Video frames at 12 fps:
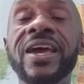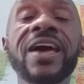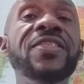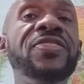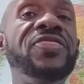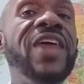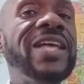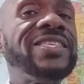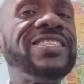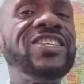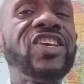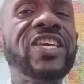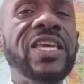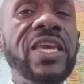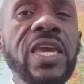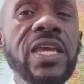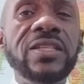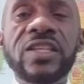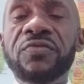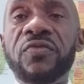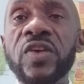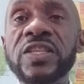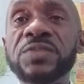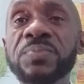That's the key difference